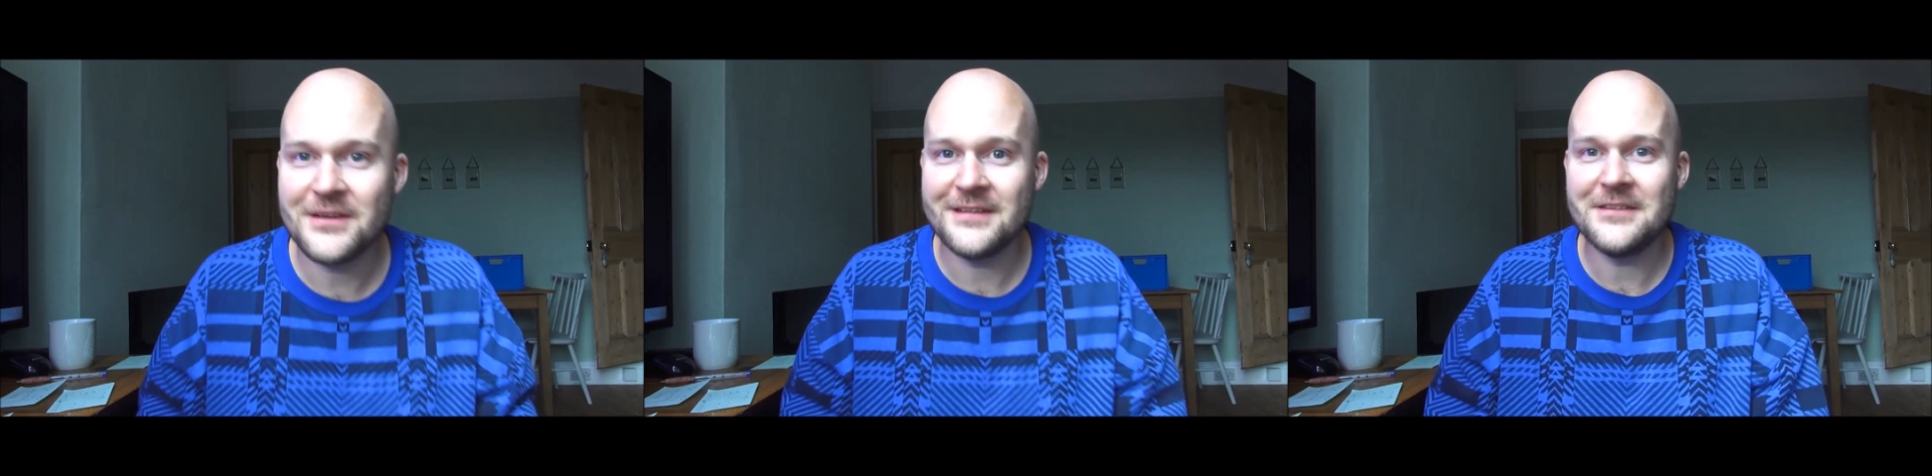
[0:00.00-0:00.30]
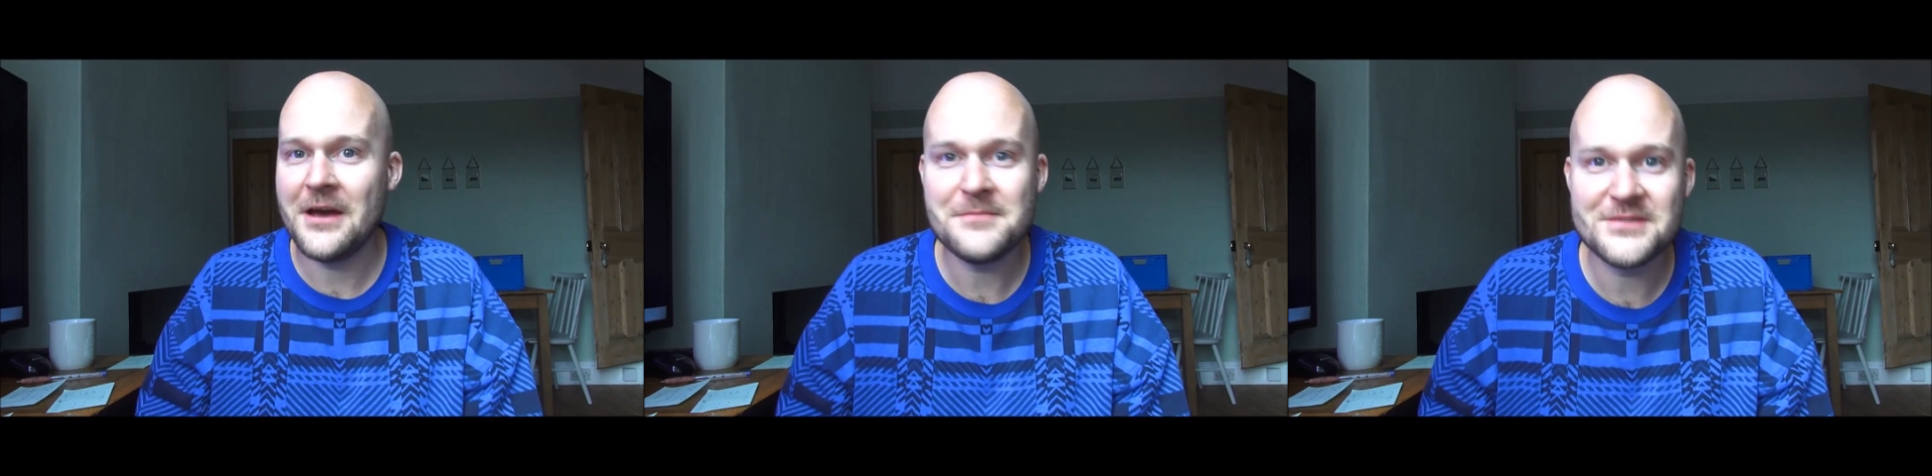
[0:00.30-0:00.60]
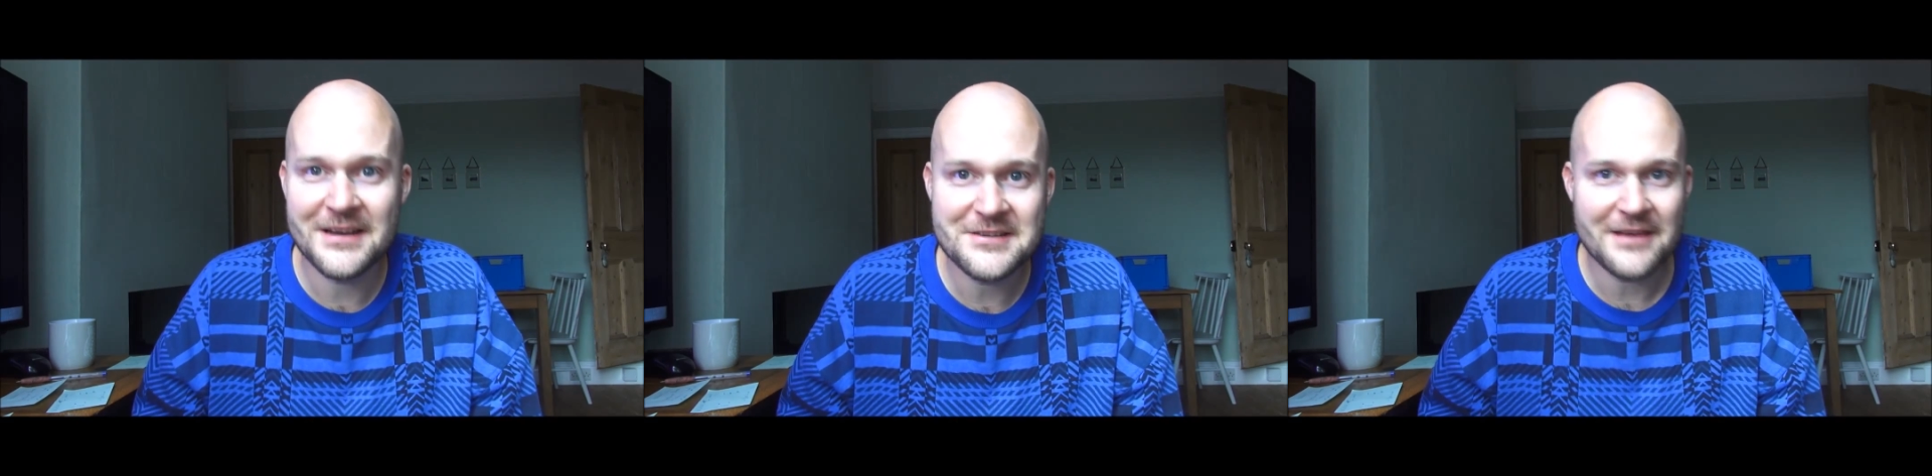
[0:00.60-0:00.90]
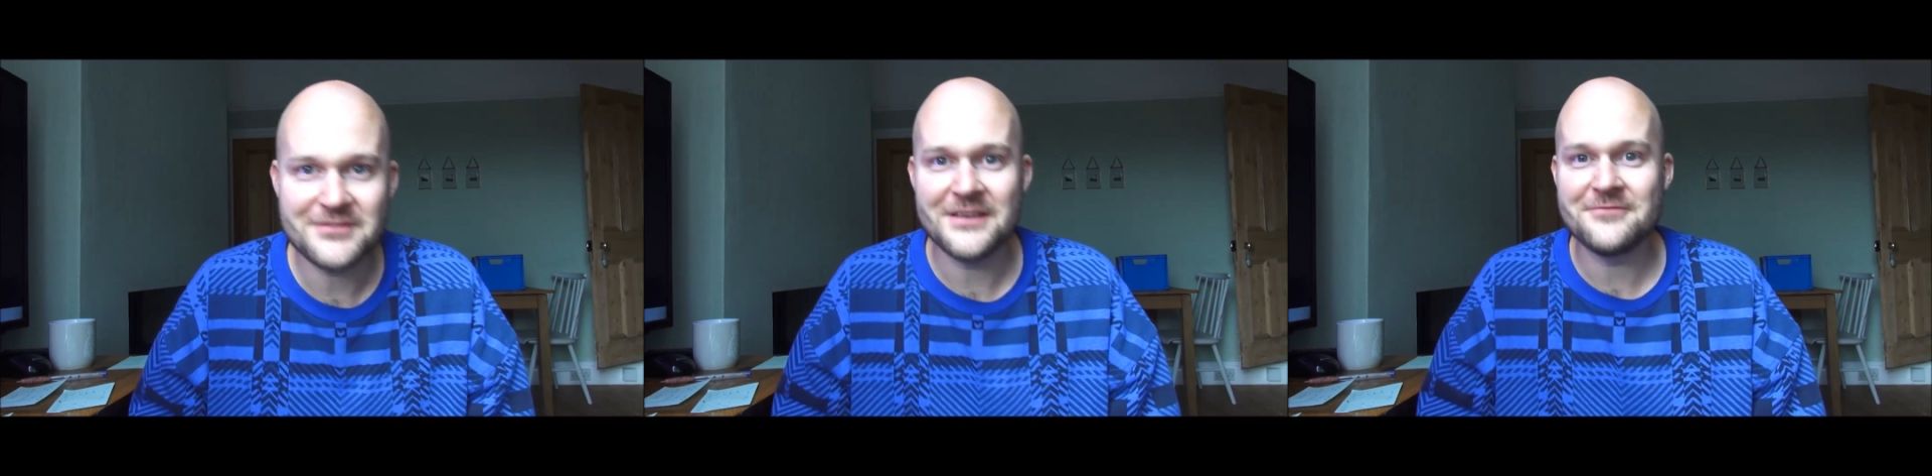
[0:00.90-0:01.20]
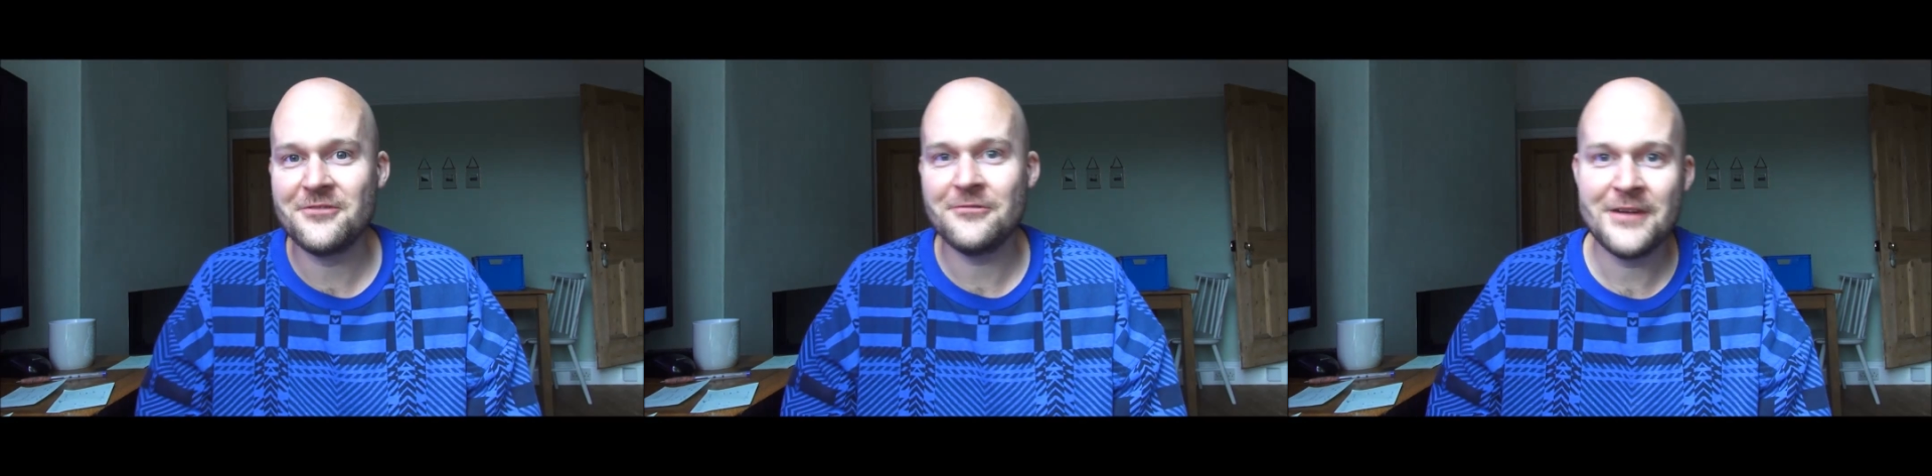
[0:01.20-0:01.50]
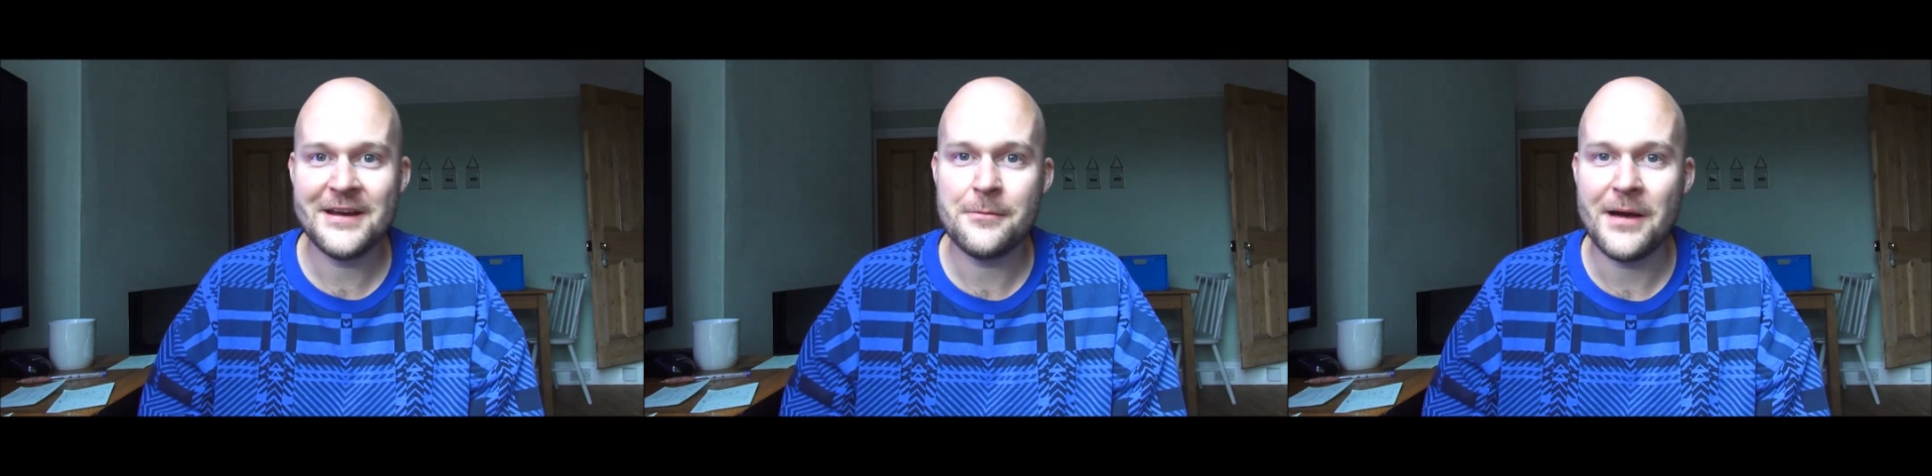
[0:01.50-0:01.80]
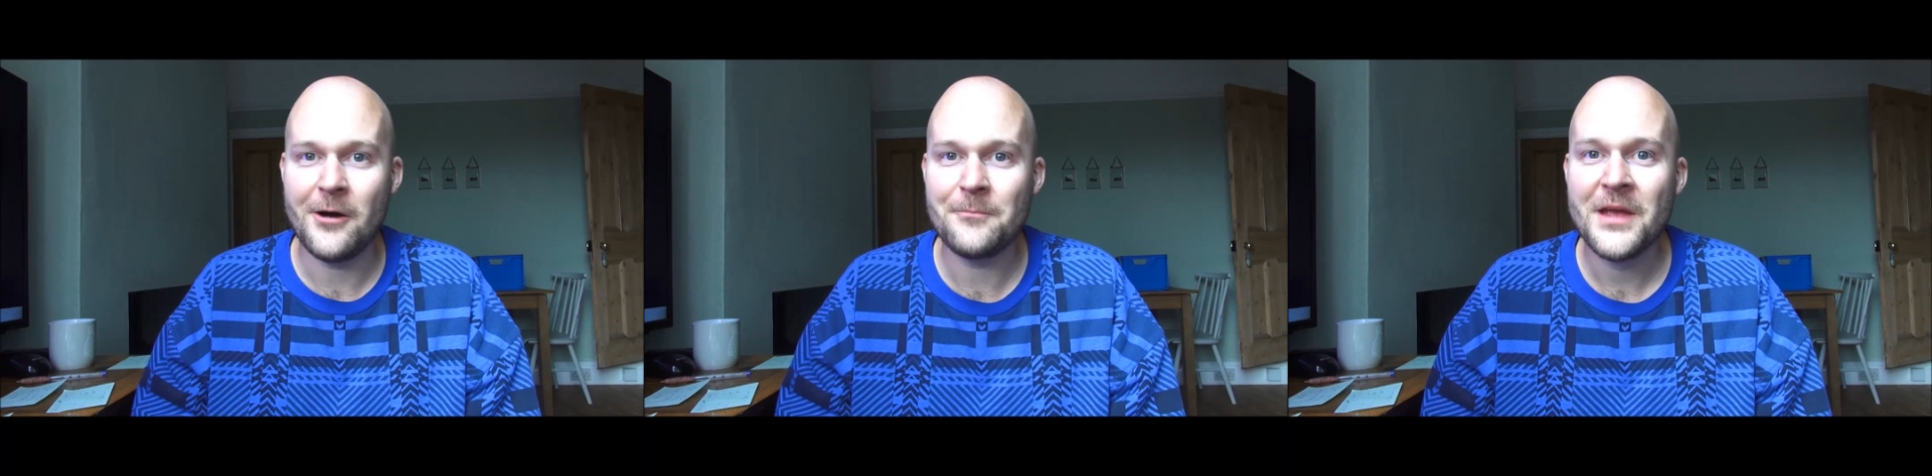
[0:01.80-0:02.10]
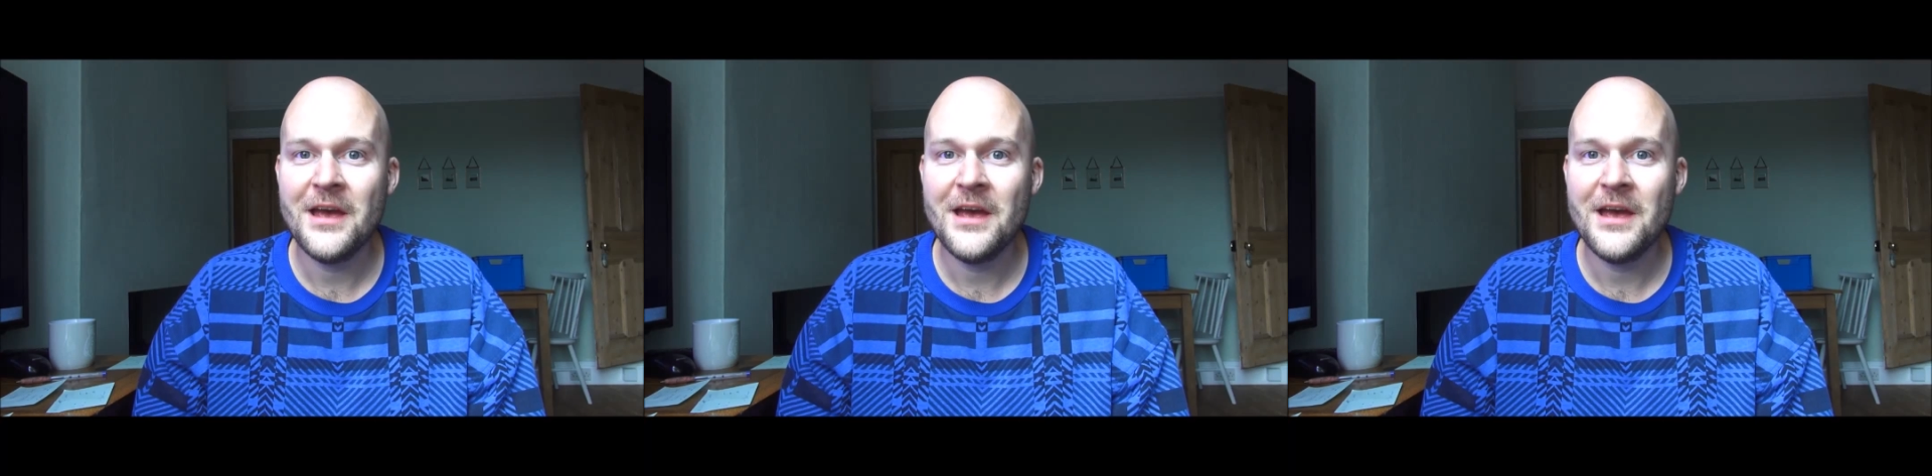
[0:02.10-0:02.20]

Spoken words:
that Stanislavsky's written about.